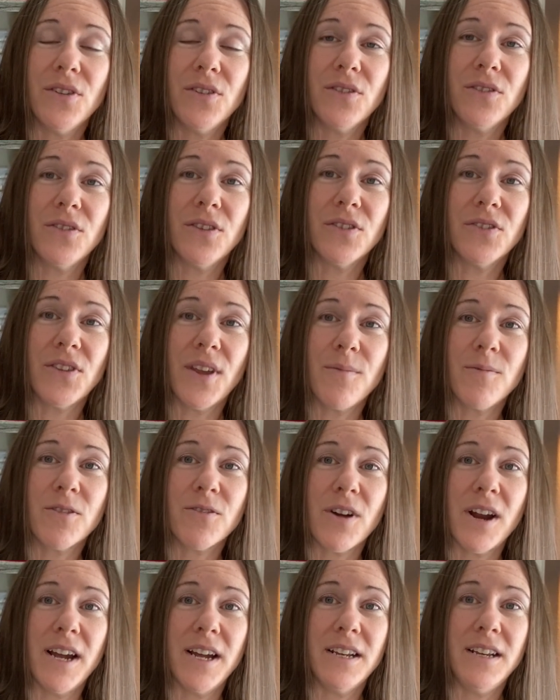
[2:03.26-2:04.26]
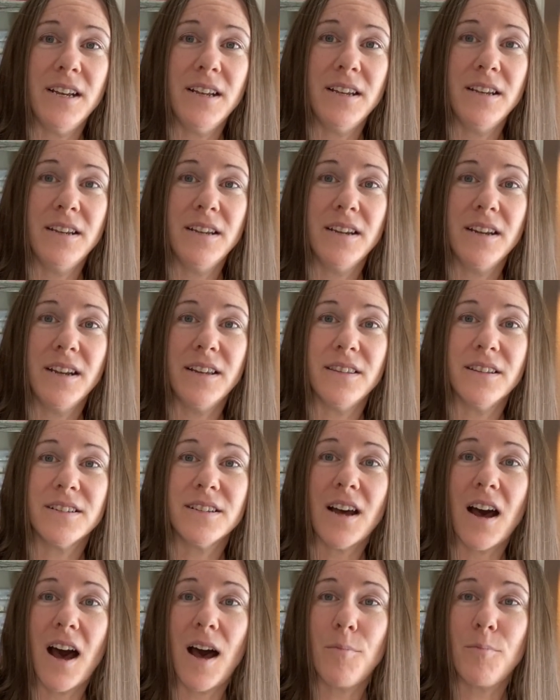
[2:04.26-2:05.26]
the same thread in the
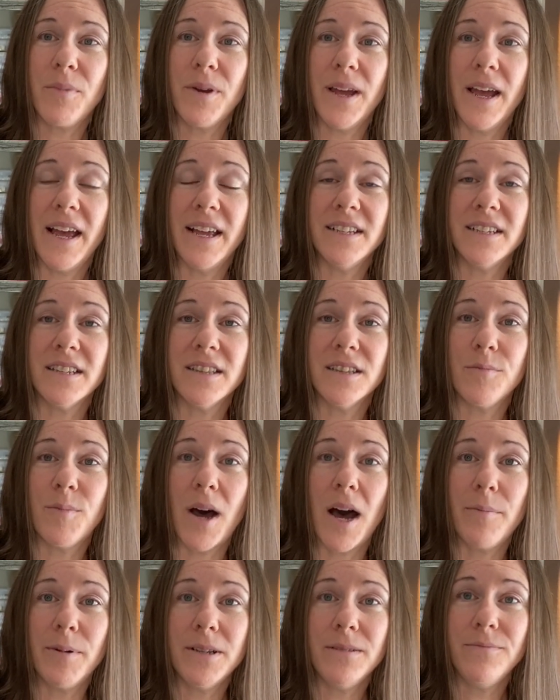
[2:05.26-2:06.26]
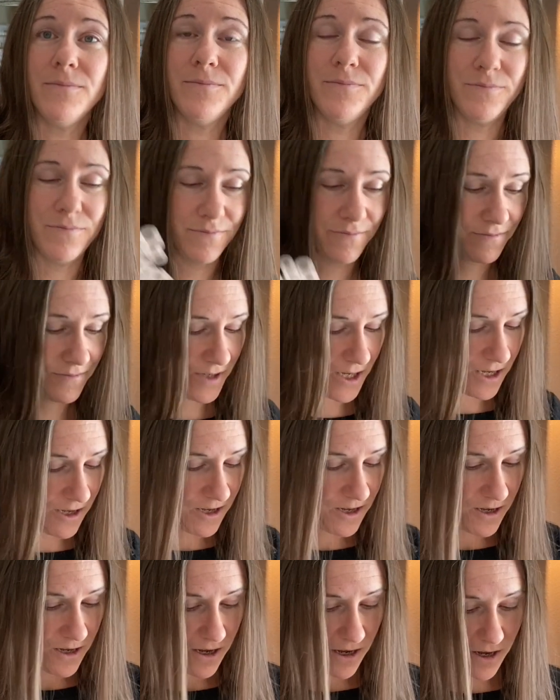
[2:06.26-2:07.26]
top and in the bobbin.
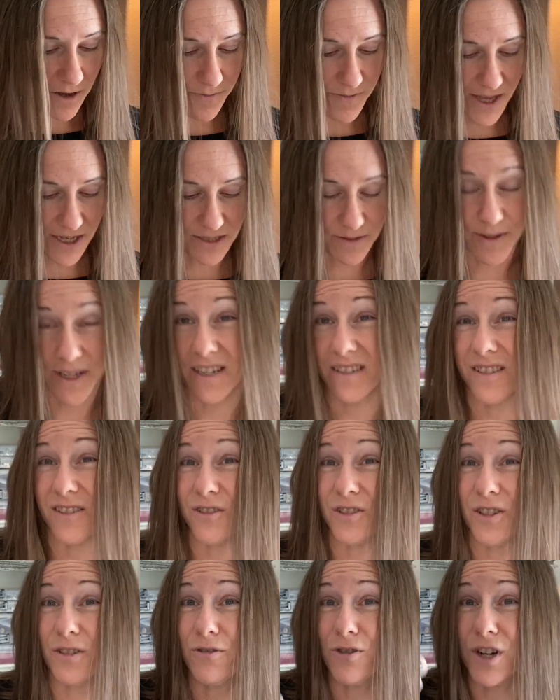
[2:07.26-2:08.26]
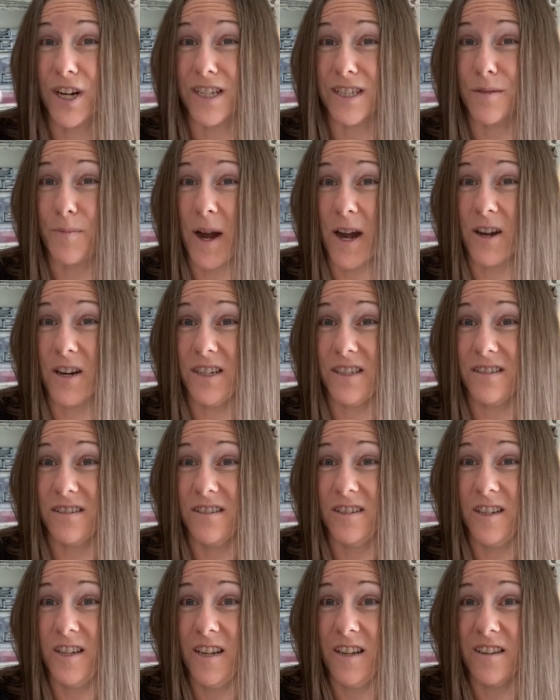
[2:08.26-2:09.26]
That's because they're so transparent
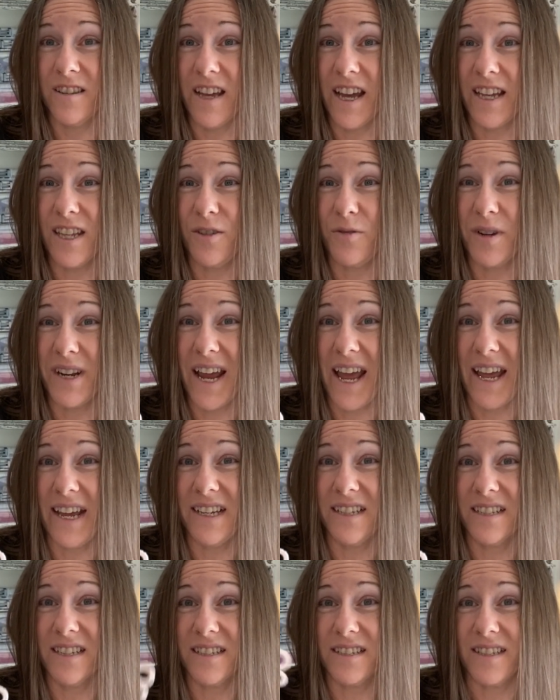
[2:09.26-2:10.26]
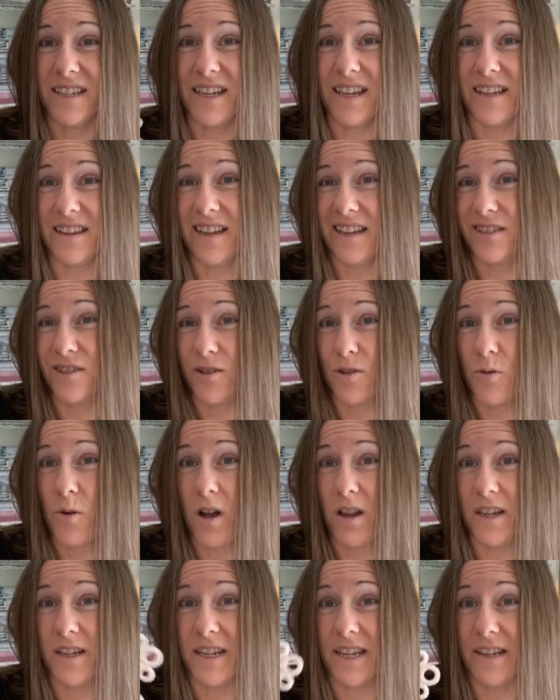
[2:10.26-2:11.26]
that you would hate to see a lesser
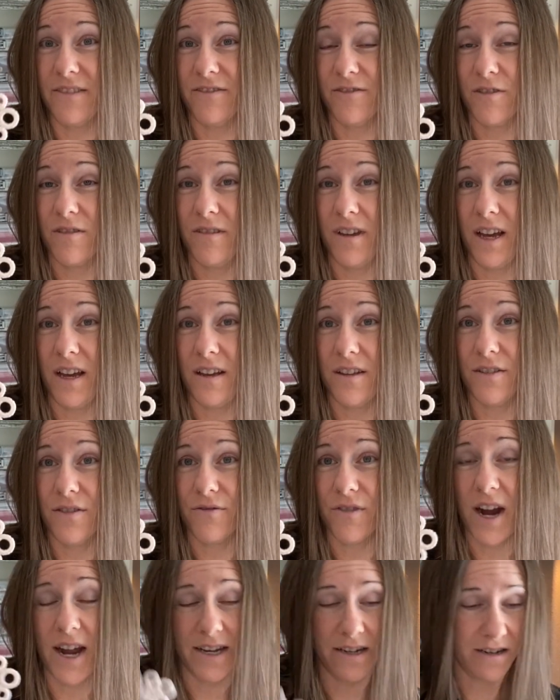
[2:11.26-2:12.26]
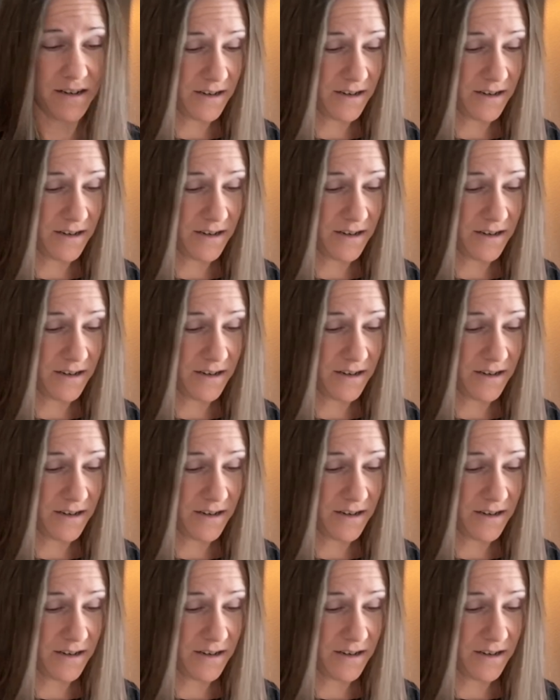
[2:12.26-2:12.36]
quality thread